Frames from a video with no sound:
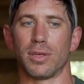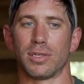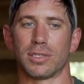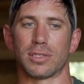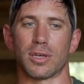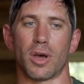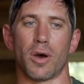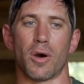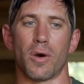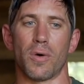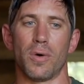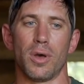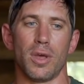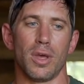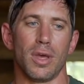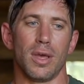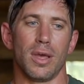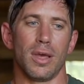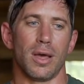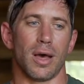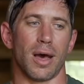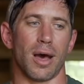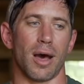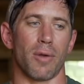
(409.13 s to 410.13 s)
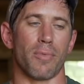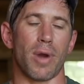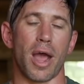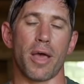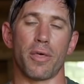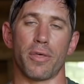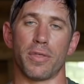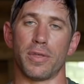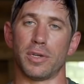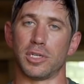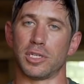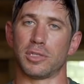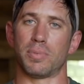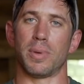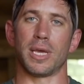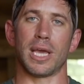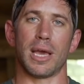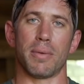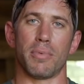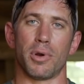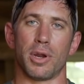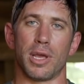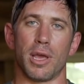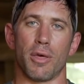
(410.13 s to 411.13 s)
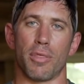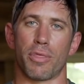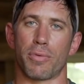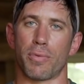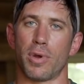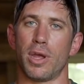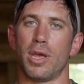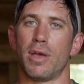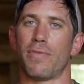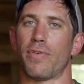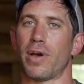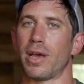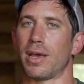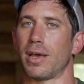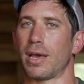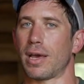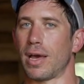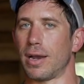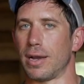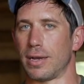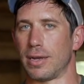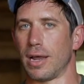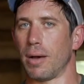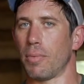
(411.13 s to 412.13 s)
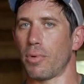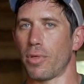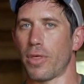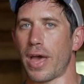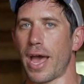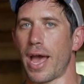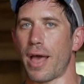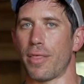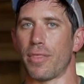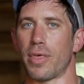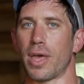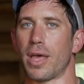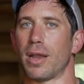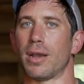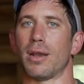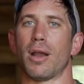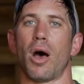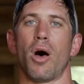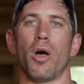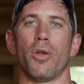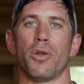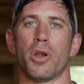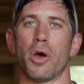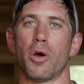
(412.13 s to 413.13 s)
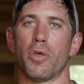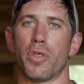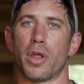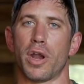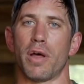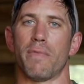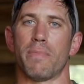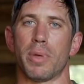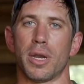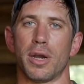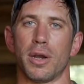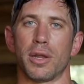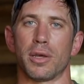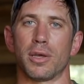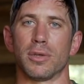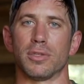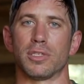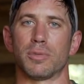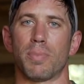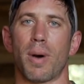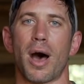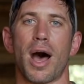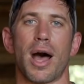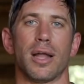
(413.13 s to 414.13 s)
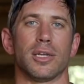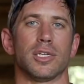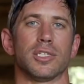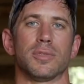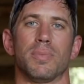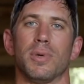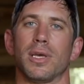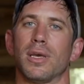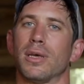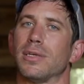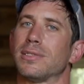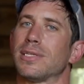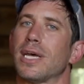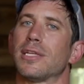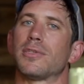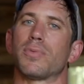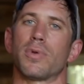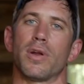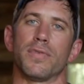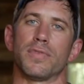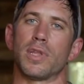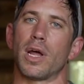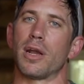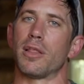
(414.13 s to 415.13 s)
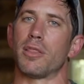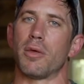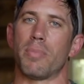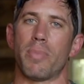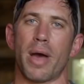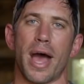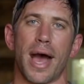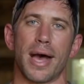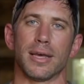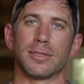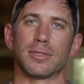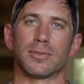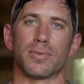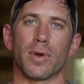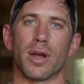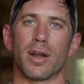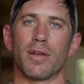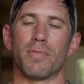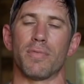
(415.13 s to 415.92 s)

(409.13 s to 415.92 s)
So rather than just being able to get three, if I can kind of double that, then I'll know that I've been in a good spot just because that's what I've done in the past, right?